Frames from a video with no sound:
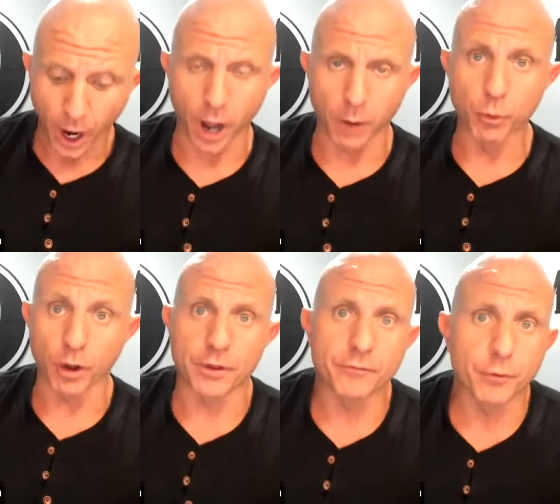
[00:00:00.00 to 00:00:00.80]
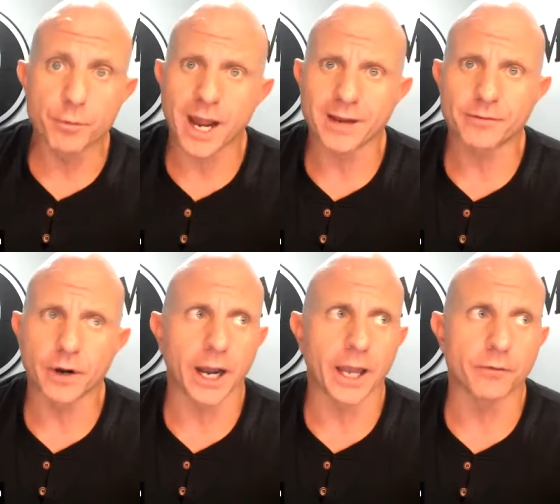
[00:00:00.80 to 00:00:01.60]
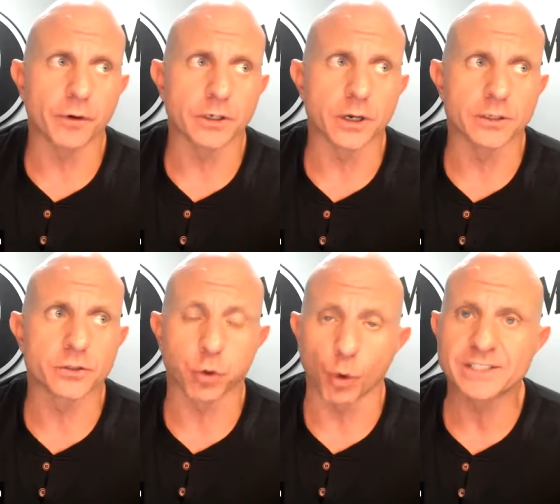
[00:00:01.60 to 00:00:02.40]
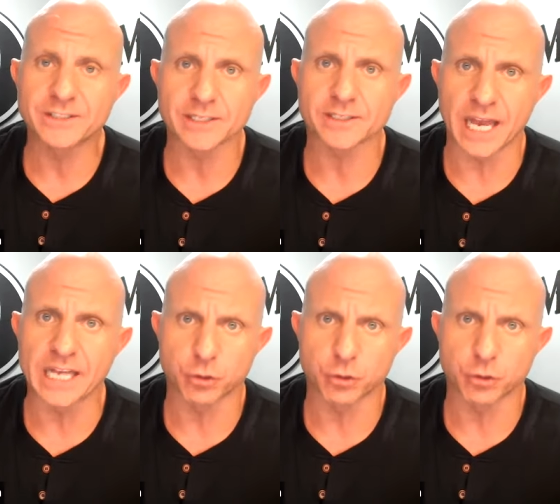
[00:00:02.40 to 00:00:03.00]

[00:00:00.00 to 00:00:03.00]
um, well, then from there, I have, I have a, a 26 day,